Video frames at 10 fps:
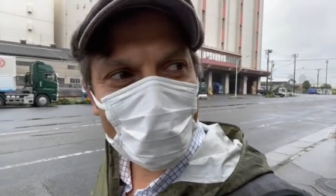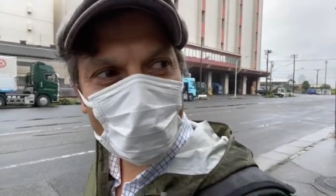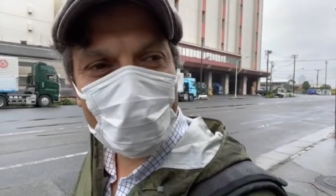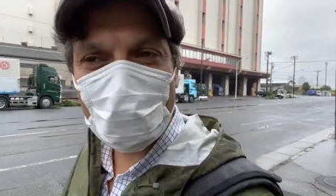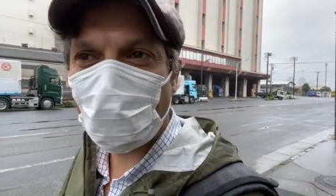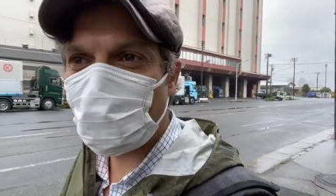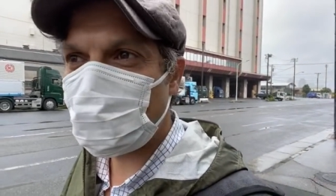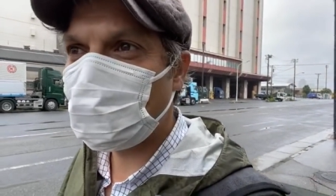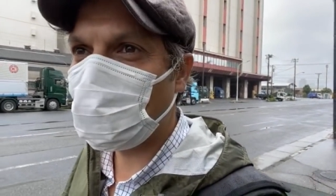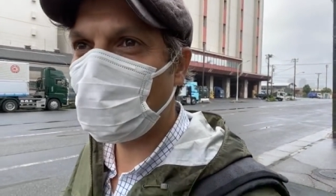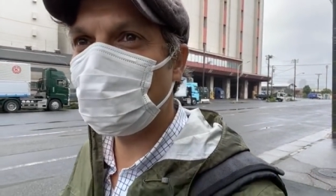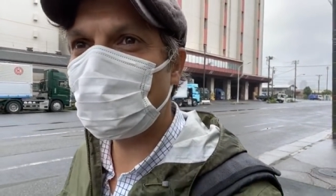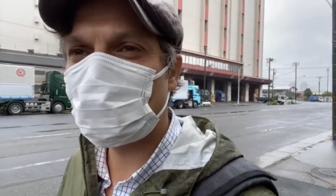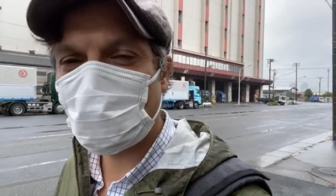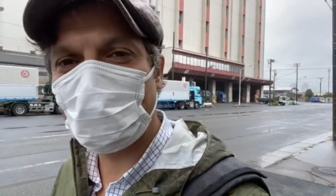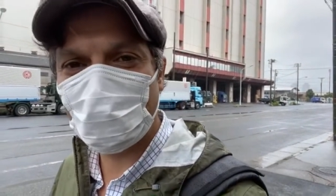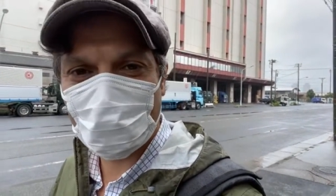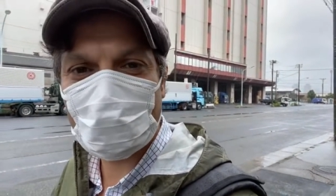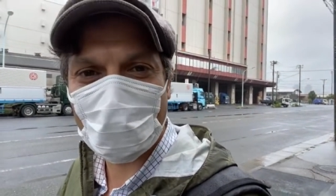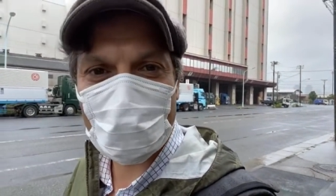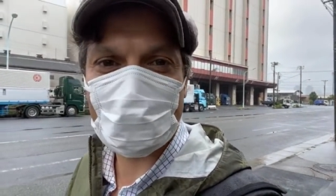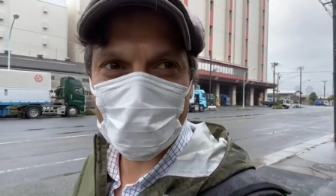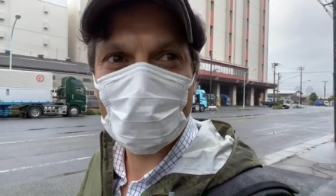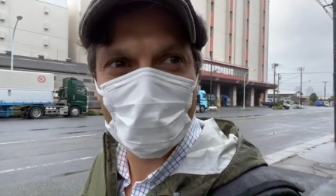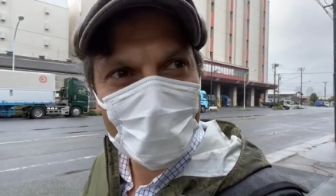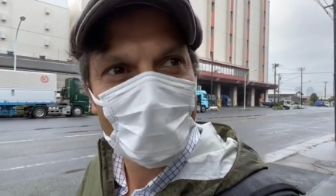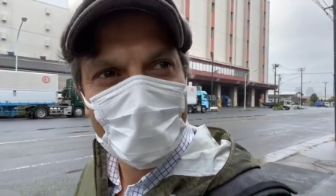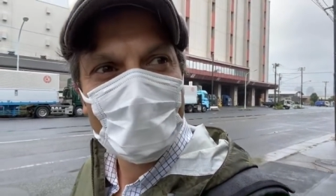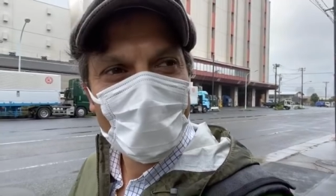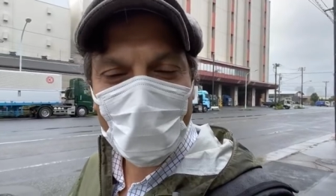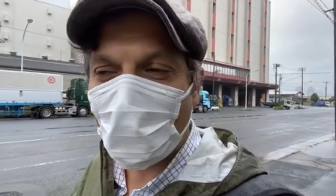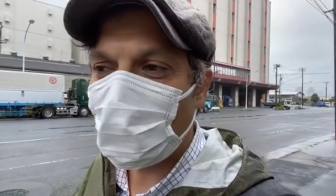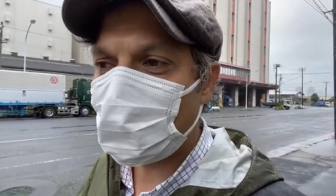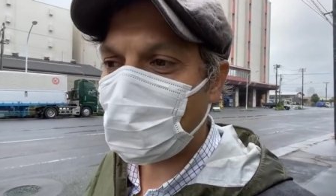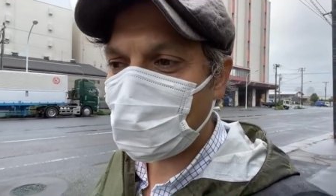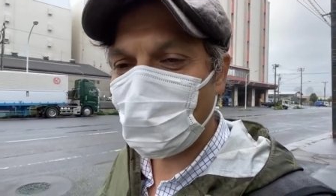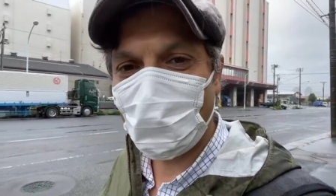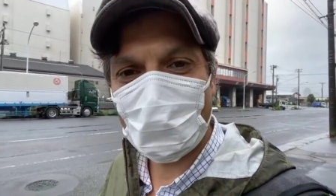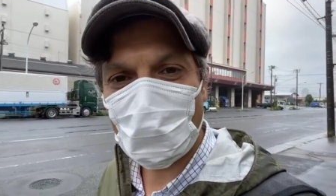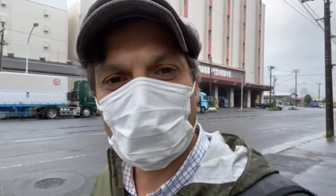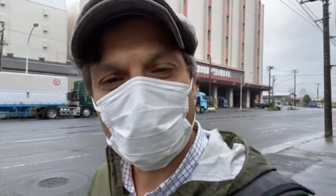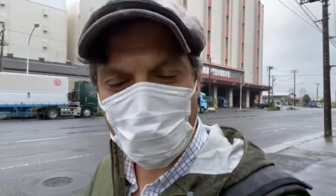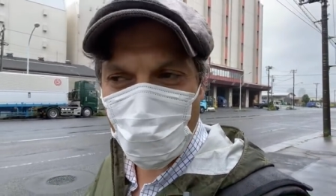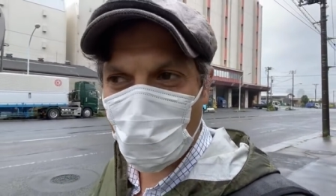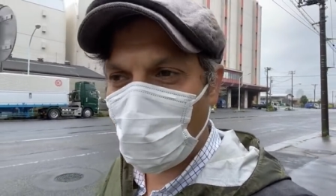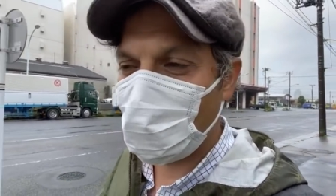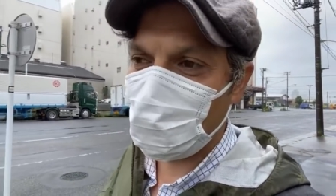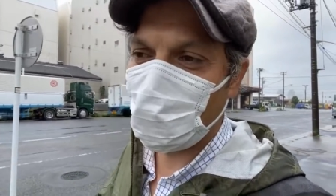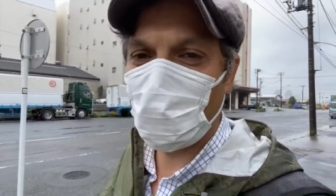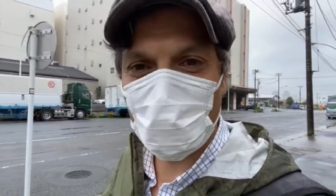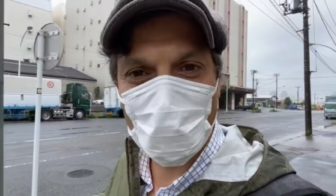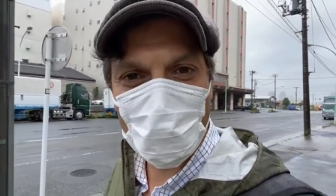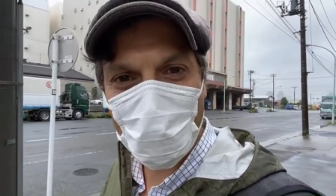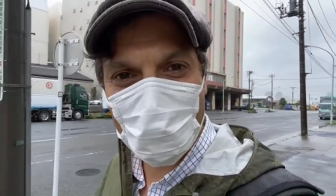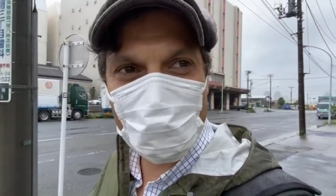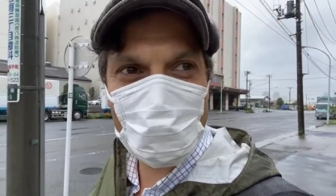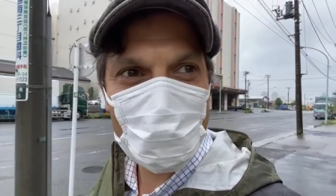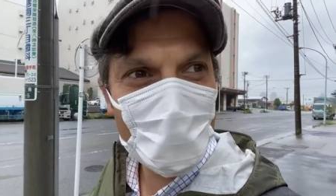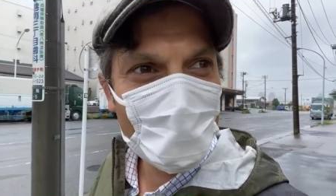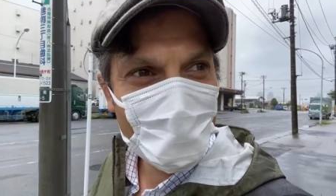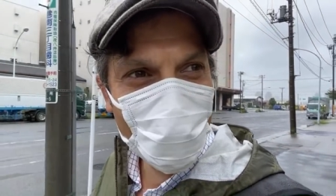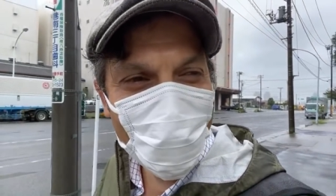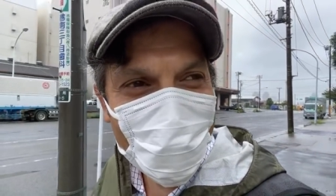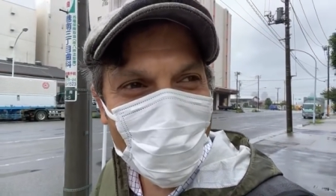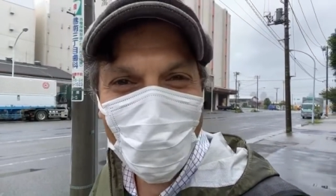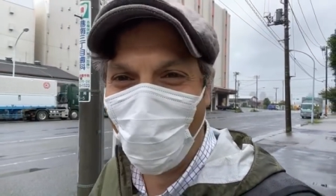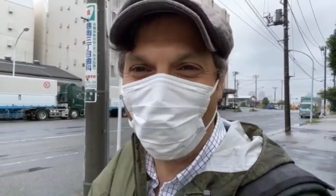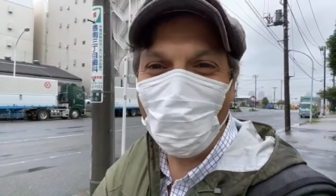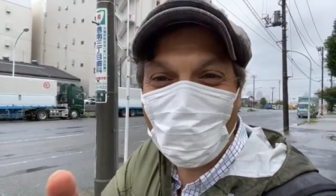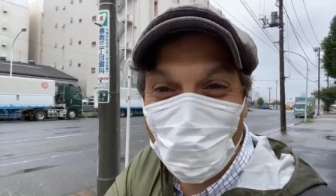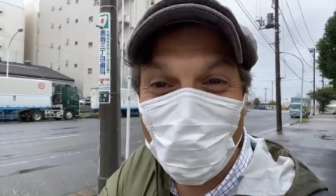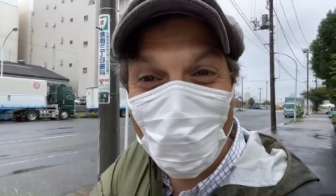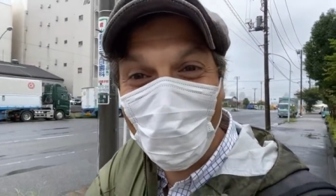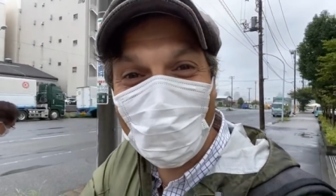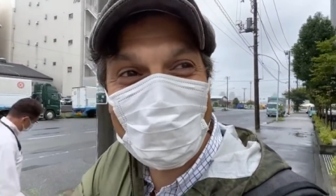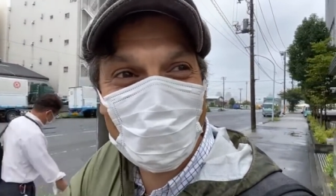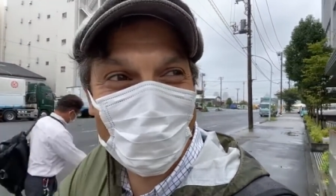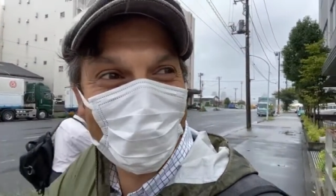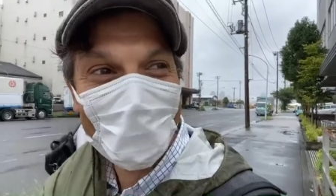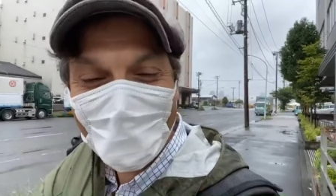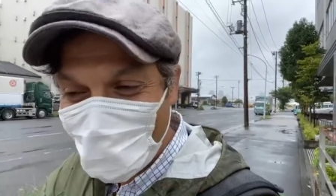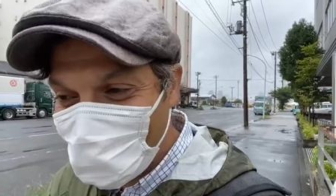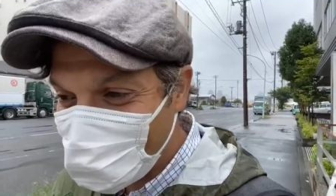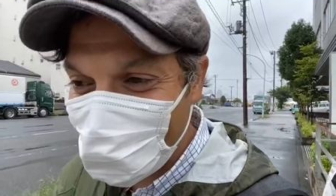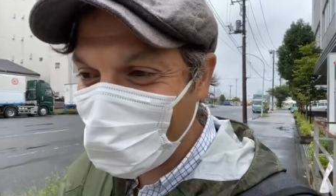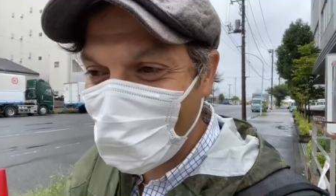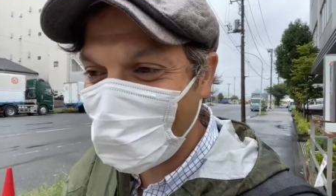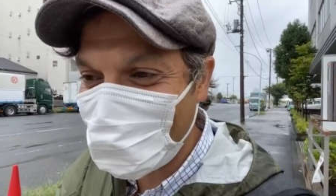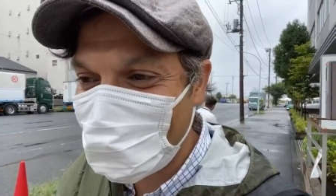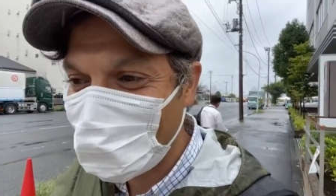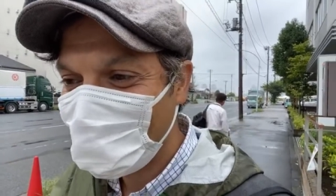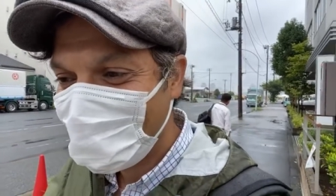of the immigration department is kind of disgusting. I don't think they clean it. Don't touch anything. Bring your own pens. I'm just being honest here. I'm being honest.